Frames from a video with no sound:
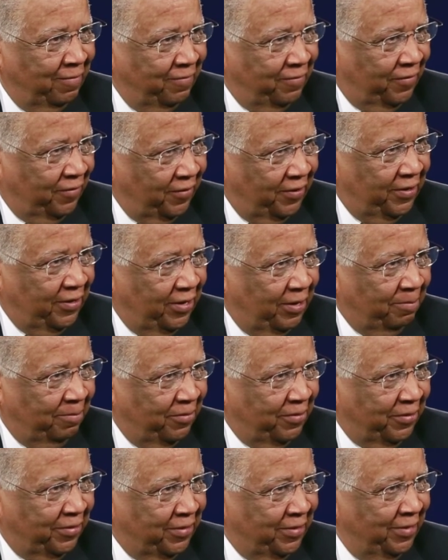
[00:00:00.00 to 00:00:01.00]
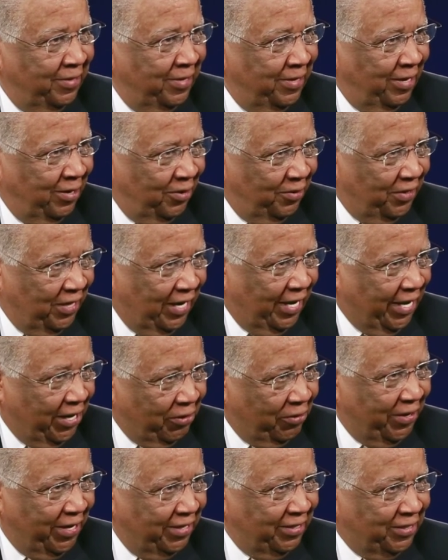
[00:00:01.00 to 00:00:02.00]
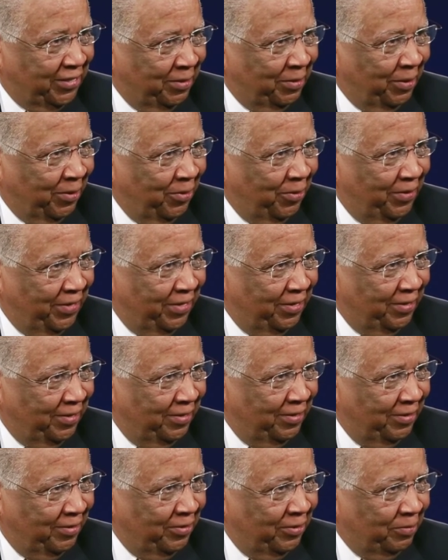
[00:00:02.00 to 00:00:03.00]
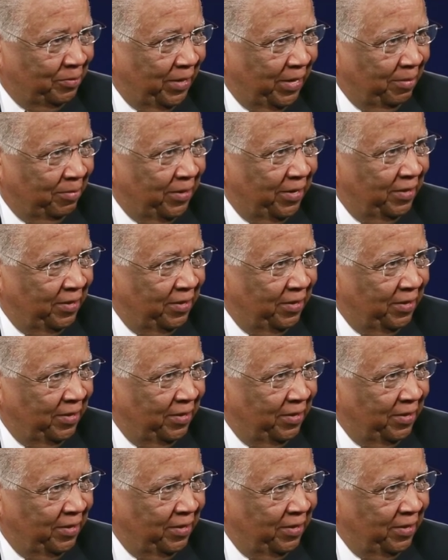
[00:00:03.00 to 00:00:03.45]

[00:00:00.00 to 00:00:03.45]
for the numbers or the letterings to go into the newspaper.